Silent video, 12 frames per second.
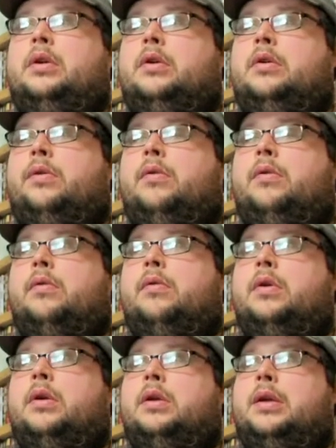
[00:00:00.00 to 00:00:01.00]

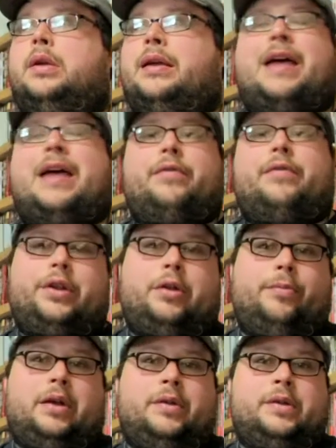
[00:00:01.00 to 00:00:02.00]
who have a little
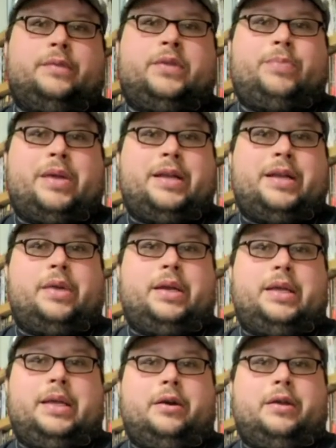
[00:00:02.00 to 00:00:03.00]
bit of spending
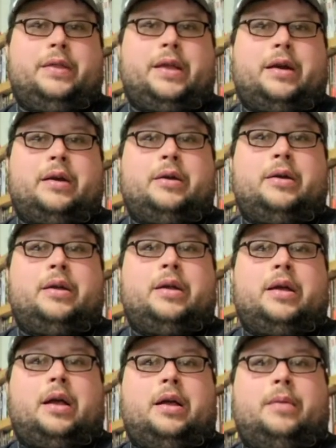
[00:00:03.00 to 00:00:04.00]
money here and there,
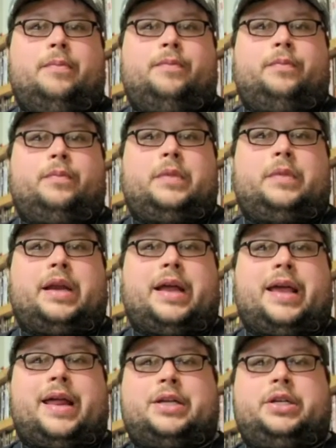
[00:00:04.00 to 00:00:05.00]
that I
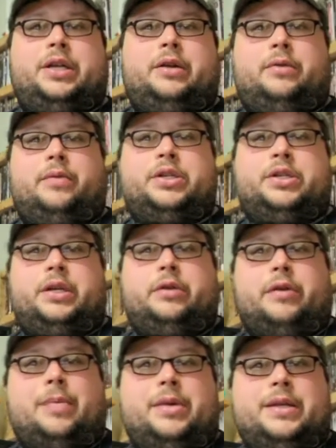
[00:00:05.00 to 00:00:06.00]
actually originally
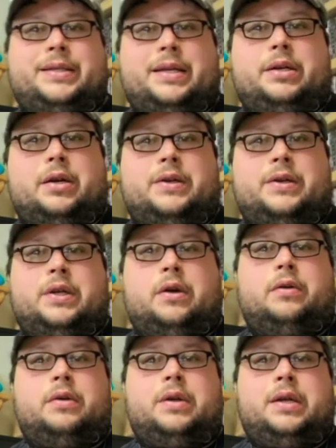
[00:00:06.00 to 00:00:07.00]
grabbed as interns,
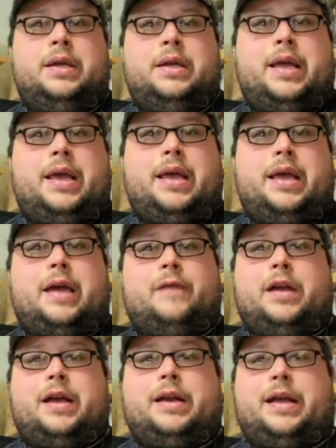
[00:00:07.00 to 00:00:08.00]
go, hey,
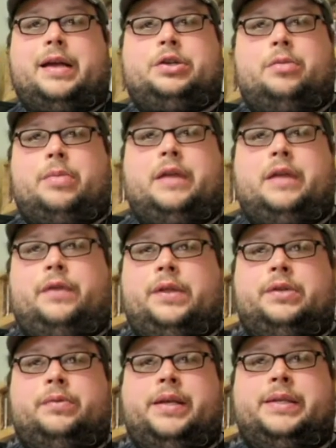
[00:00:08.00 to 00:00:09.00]
I've got extra money for
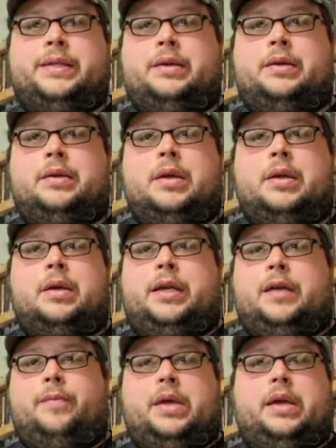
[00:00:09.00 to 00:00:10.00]
this reason.
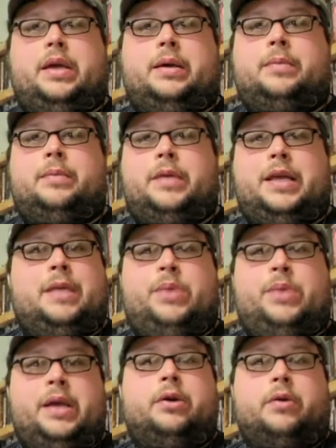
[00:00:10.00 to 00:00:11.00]
Give me a
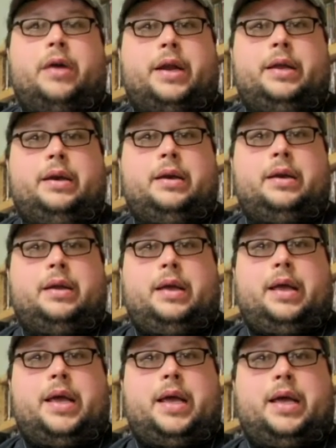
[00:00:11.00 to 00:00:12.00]
EP credit,
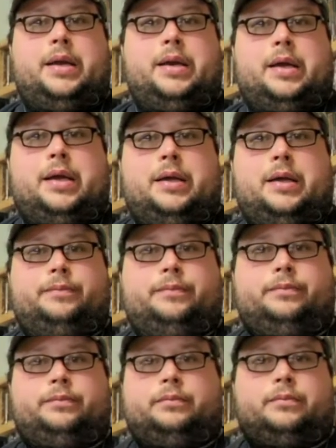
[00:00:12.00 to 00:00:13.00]
and
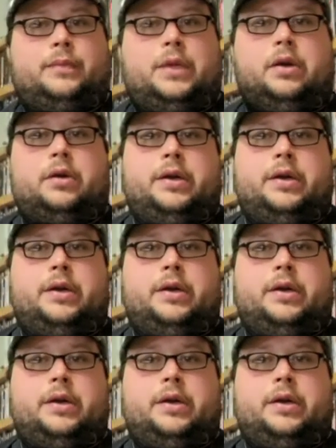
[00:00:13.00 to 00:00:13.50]
here's